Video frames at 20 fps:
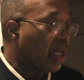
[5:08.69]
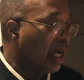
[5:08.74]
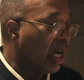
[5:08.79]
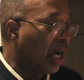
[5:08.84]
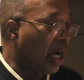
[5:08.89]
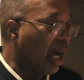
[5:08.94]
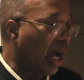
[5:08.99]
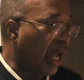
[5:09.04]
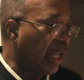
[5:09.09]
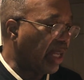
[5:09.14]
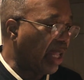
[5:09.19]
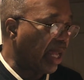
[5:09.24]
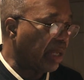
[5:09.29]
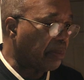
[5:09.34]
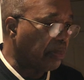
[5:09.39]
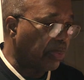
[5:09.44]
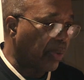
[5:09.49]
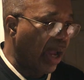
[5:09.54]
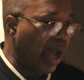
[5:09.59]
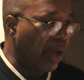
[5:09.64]
I
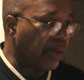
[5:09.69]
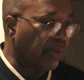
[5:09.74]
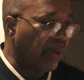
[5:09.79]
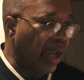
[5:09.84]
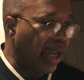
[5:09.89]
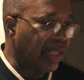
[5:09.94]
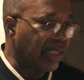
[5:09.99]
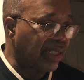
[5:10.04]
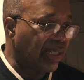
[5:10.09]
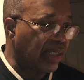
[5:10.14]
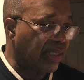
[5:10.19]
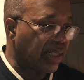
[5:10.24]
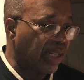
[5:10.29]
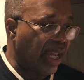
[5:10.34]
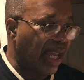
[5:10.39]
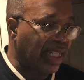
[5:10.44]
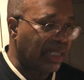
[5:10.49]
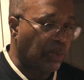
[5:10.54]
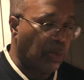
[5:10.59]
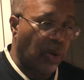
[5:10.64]
like brown rice because it
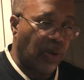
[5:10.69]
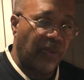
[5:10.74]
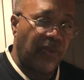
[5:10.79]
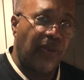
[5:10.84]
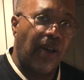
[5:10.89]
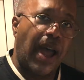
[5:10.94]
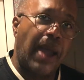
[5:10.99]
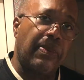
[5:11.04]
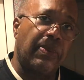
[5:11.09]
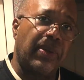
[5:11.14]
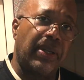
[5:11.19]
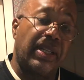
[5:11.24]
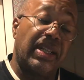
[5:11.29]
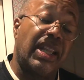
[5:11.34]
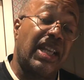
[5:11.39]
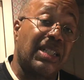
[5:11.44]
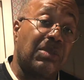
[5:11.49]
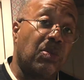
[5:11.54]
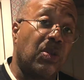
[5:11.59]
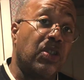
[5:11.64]
has more fiber and it
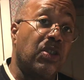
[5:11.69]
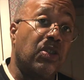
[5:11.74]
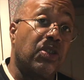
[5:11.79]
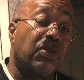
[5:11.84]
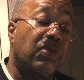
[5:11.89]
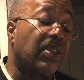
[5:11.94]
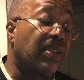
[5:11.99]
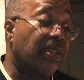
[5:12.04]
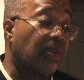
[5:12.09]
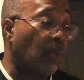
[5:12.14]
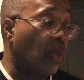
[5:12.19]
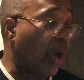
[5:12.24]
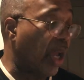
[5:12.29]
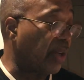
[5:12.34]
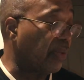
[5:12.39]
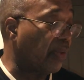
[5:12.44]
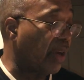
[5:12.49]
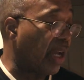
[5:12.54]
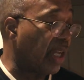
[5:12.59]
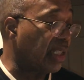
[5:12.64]
has more nutrients than
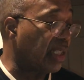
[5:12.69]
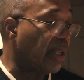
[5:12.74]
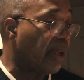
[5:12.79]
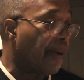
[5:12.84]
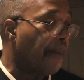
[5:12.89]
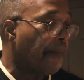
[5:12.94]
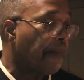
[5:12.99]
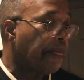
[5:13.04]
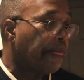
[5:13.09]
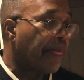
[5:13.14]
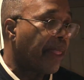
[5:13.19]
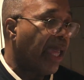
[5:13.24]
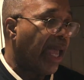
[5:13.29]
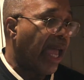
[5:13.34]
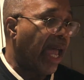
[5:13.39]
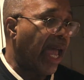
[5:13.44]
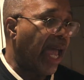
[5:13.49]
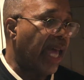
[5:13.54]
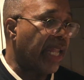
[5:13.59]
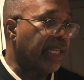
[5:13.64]
white rice.
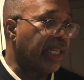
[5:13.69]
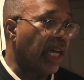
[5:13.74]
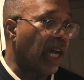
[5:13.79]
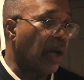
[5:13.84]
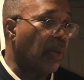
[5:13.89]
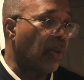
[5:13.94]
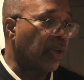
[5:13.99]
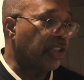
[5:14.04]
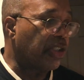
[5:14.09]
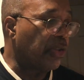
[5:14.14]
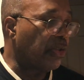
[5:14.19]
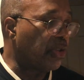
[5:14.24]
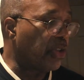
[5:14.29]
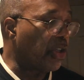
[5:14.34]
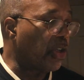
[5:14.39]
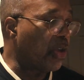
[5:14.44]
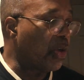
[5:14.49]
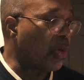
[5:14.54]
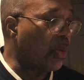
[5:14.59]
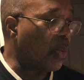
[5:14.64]
And what you
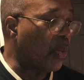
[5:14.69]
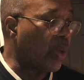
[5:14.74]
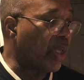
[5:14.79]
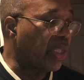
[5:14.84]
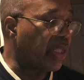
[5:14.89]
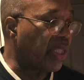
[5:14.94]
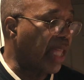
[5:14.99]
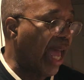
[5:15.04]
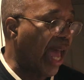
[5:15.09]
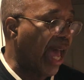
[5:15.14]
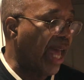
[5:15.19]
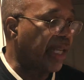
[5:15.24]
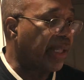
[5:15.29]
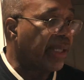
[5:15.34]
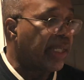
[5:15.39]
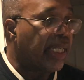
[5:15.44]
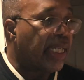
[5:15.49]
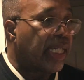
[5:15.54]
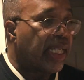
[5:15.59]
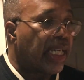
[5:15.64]
do with that
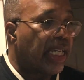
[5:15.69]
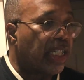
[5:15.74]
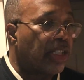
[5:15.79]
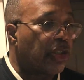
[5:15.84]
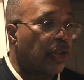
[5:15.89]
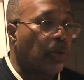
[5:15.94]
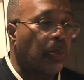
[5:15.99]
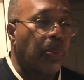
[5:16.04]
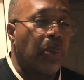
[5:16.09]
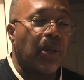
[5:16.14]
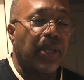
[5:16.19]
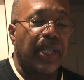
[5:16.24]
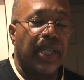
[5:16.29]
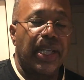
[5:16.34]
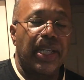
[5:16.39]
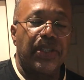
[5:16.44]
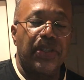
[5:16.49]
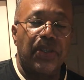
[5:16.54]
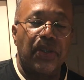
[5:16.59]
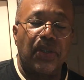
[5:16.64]
is you put
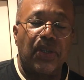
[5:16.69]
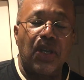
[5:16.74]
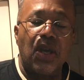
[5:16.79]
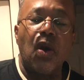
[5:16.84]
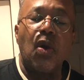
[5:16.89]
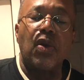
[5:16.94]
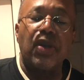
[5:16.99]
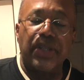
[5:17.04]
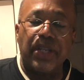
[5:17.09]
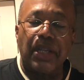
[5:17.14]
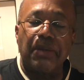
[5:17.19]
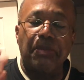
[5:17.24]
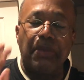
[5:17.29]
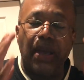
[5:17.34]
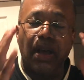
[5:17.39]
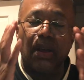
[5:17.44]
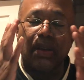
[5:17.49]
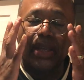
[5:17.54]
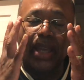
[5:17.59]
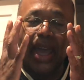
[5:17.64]
in your coconut
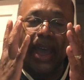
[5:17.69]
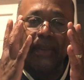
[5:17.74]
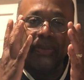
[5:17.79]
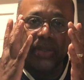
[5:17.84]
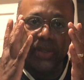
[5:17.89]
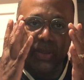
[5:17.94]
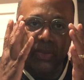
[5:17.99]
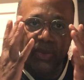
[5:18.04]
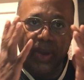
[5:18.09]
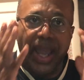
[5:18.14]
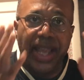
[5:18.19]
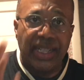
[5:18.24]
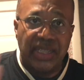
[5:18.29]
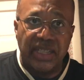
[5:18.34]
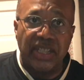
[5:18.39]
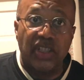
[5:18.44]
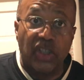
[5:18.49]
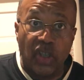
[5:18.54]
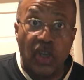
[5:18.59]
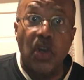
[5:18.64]
milk after the rice
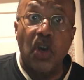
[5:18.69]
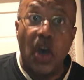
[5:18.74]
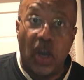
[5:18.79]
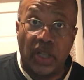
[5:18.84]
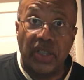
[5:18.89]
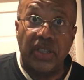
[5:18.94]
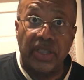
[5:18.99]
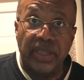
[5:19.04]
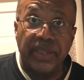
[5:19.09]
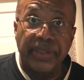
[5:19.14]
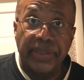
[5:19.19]
is cooked.